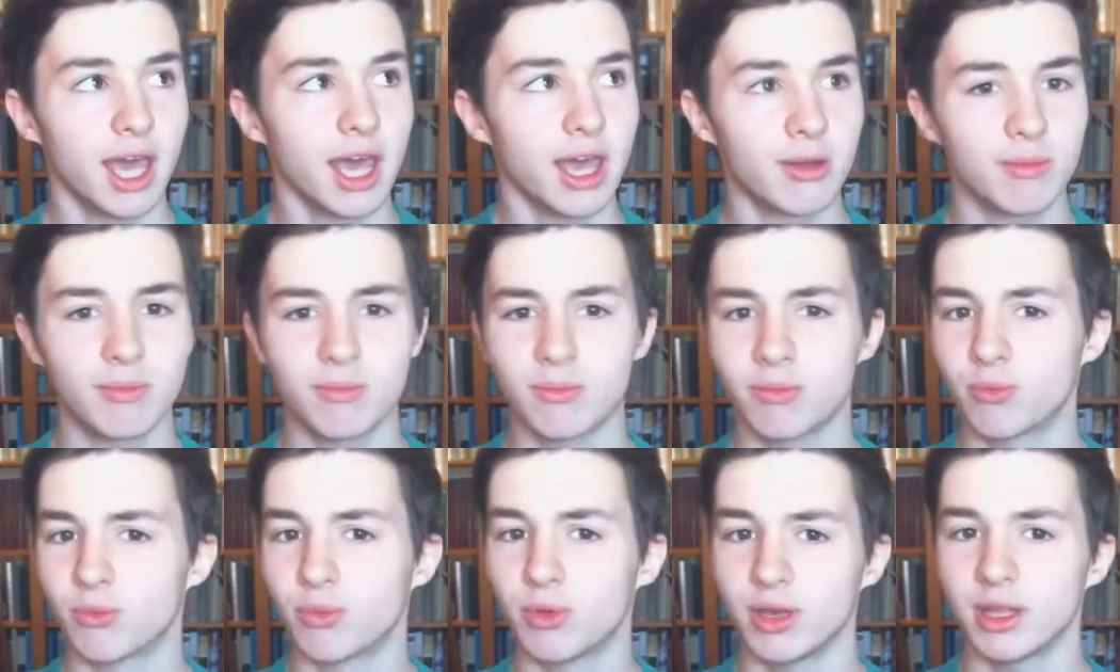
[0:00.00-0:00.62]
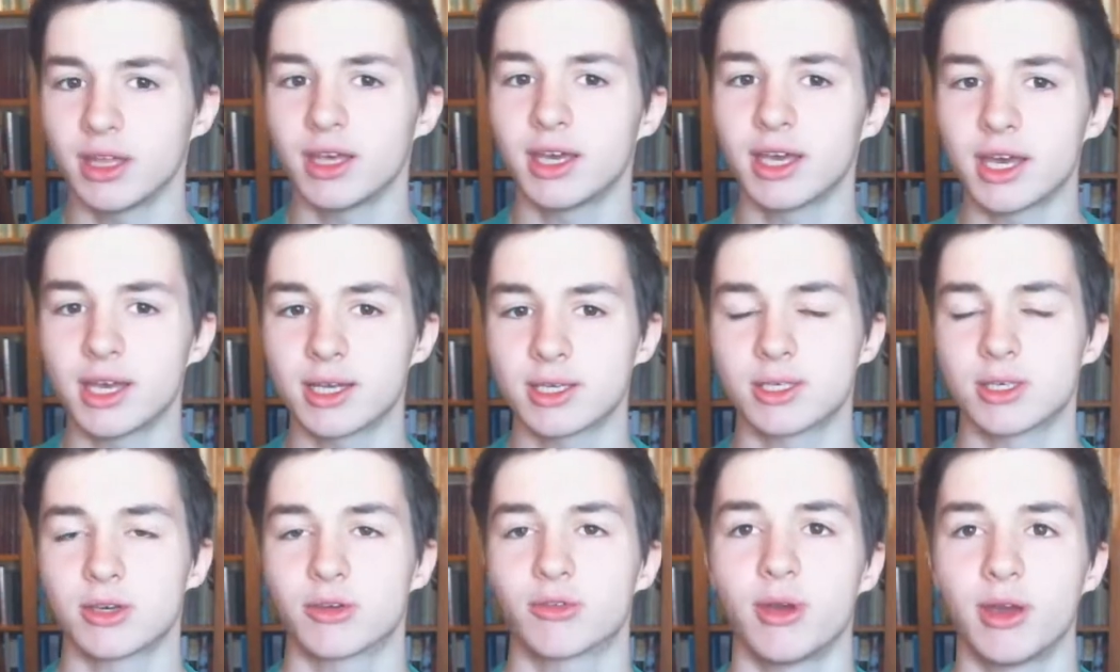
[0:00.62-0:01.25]
it really
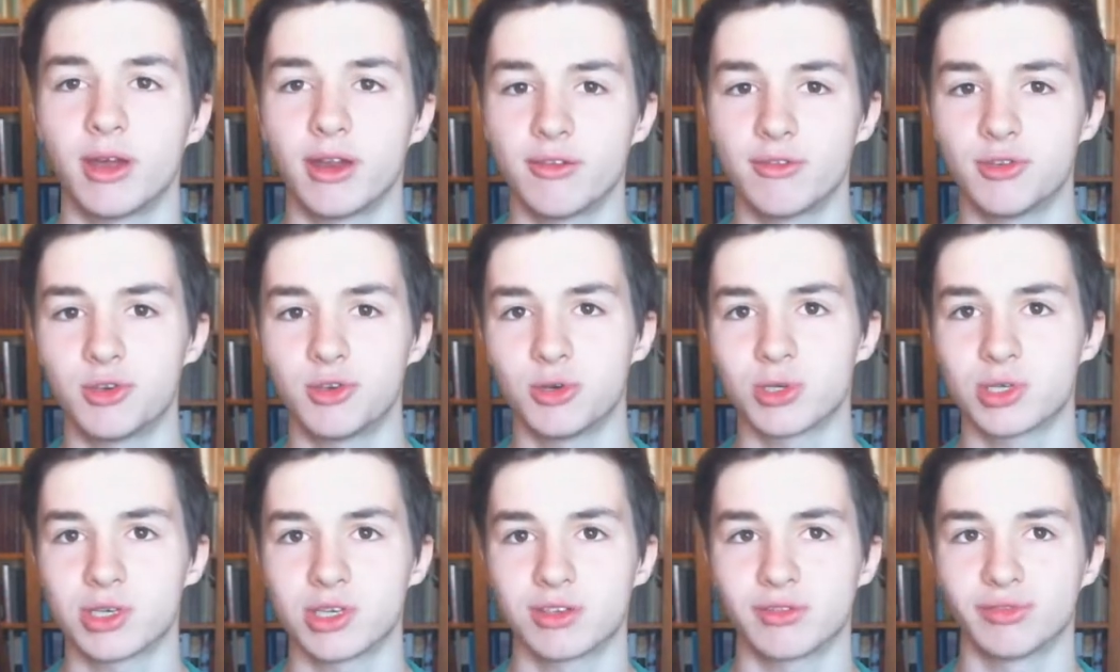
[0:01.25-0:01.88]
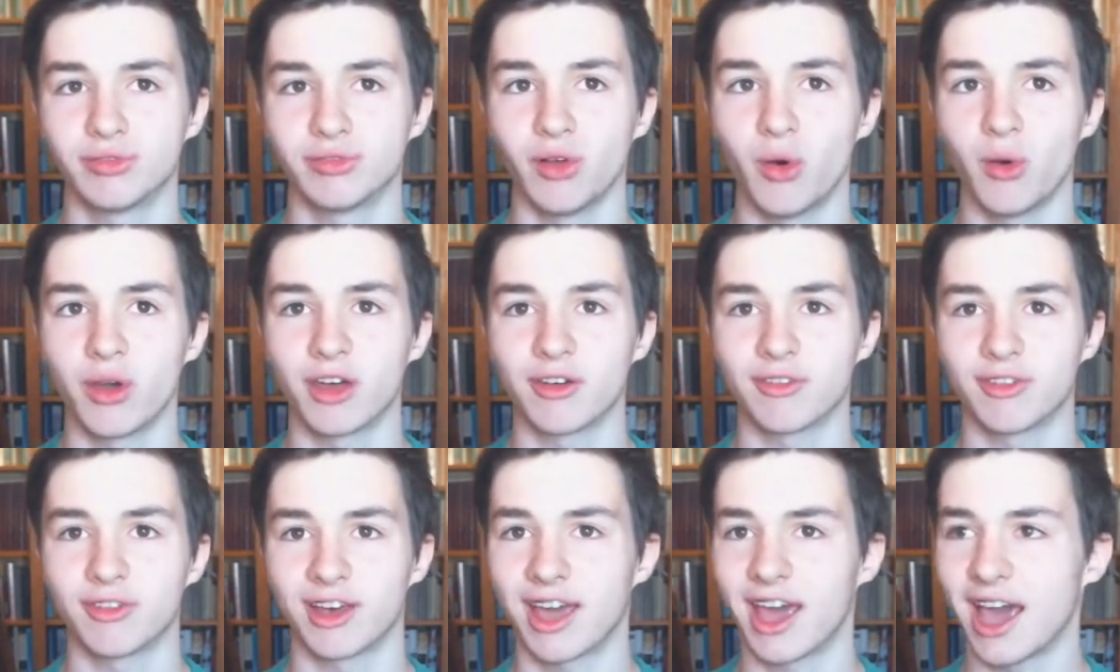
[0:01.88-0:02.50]
gets the creative juices
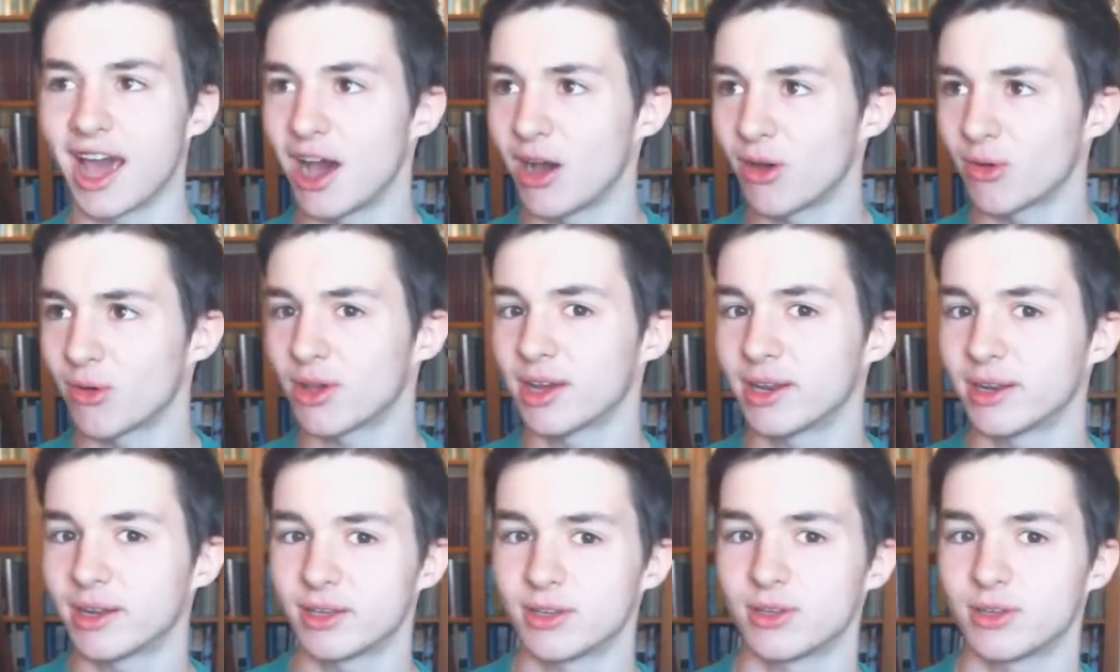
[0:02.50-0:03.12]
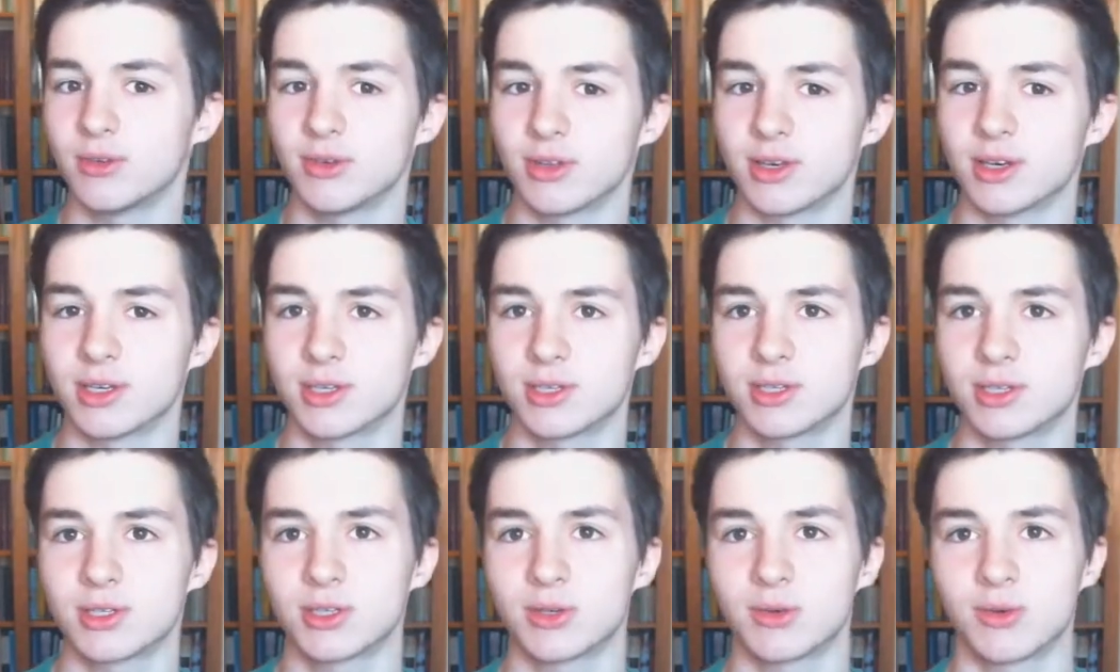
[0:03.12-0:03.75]
flowing of like, how can I do
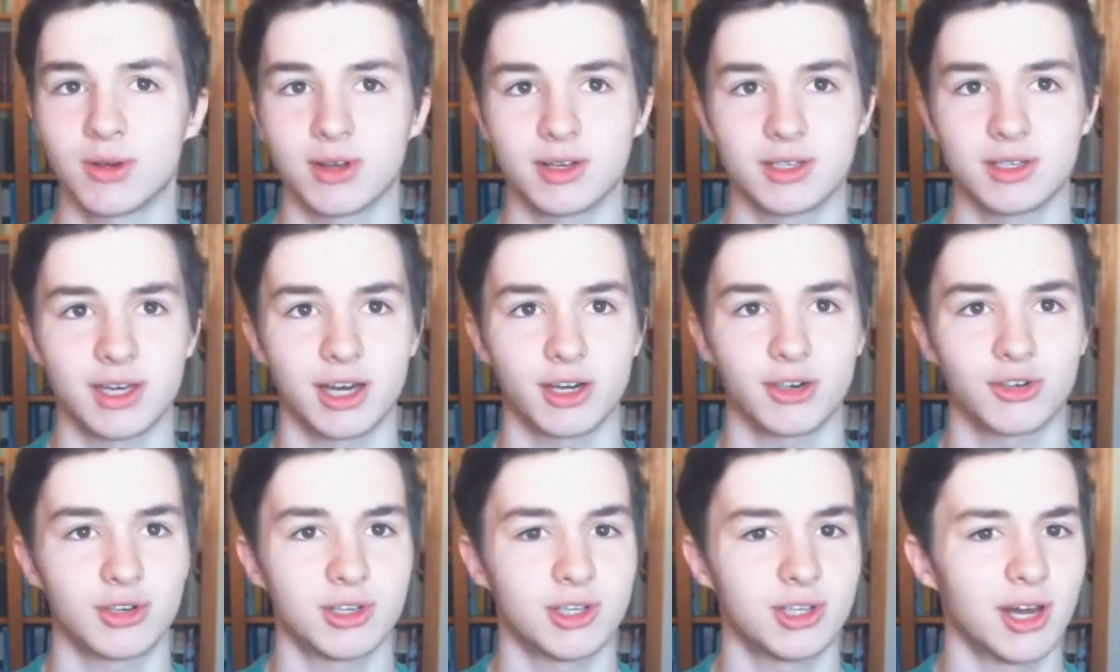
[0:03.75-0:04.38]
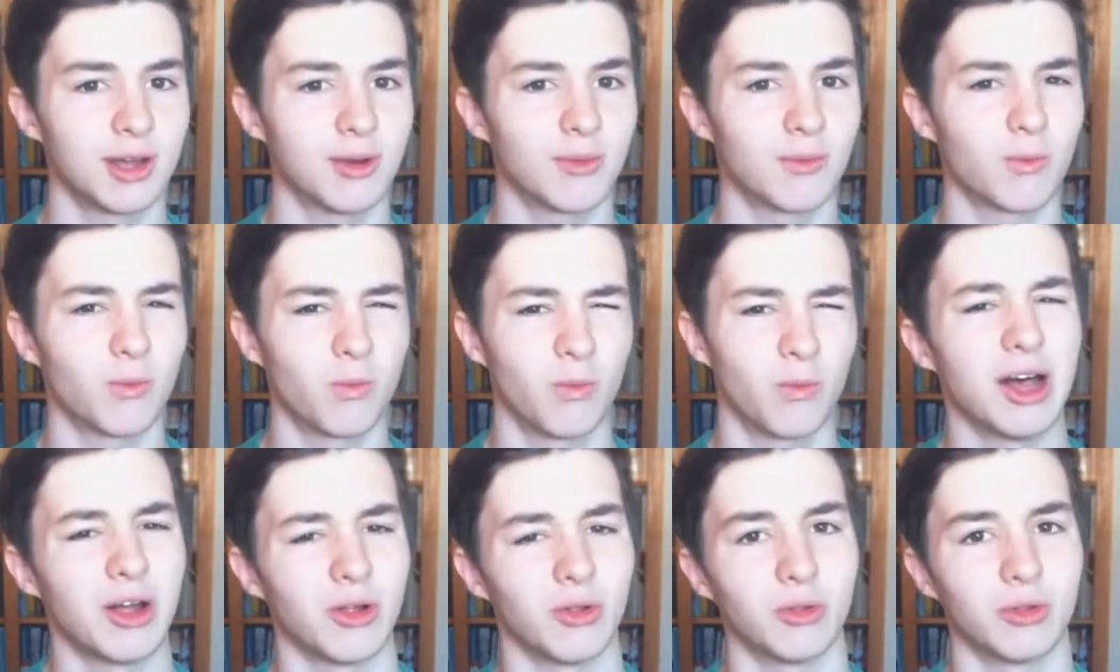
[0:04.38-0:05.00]
this to where it's actually
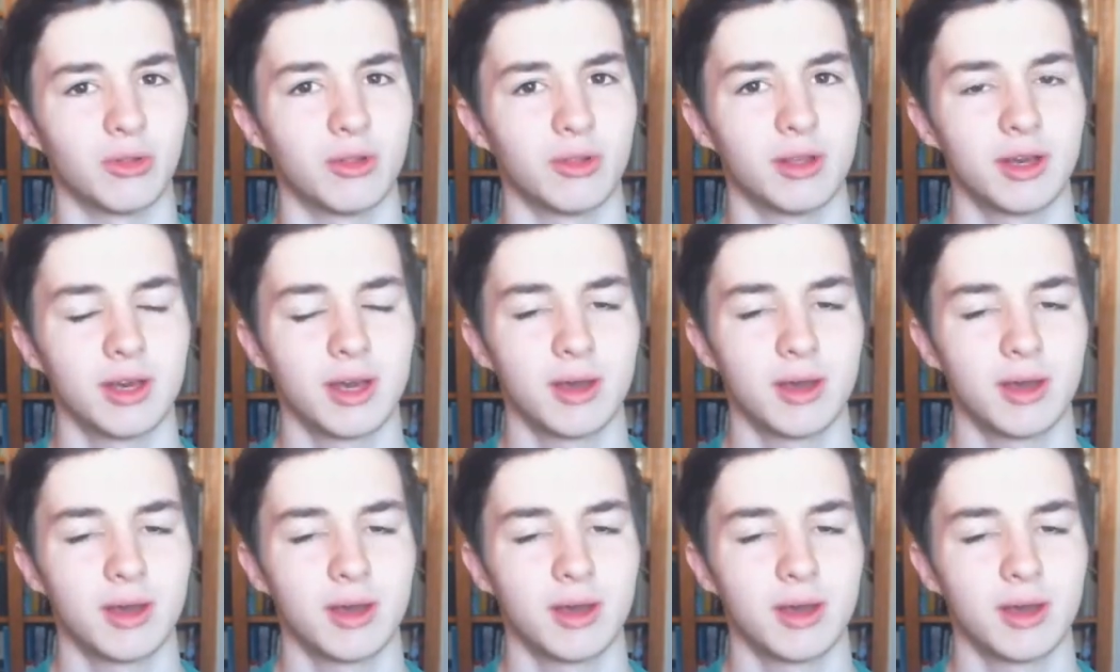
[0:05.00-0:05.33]
done well?